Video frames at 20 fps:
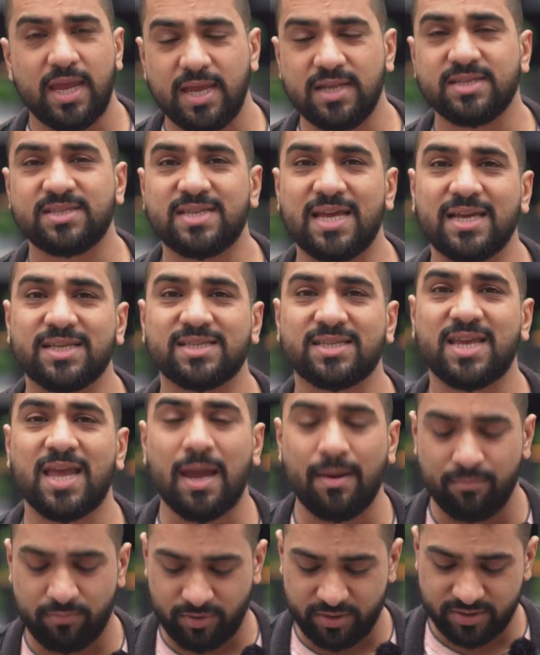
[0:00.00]
Instax
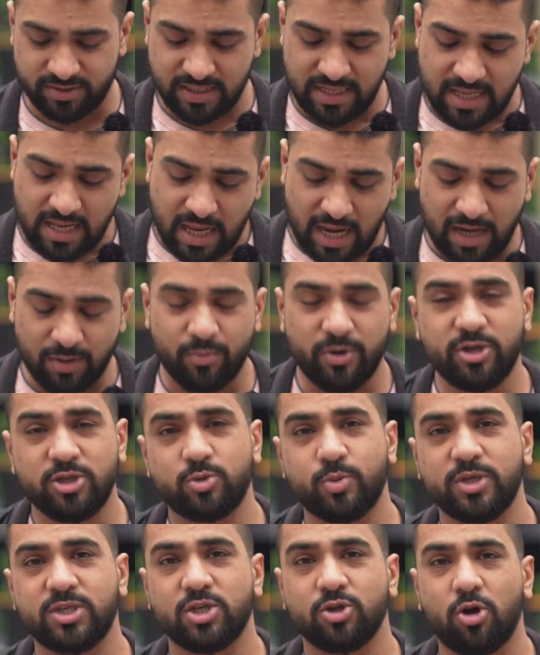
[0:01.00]
cameras. And when you
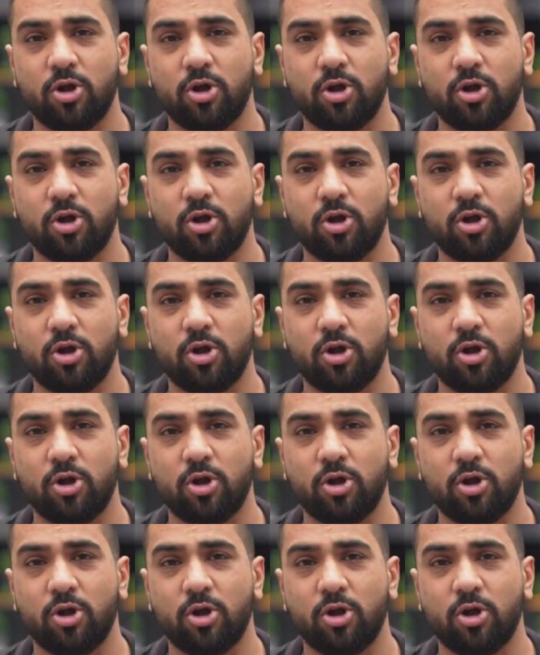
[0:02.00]
switch it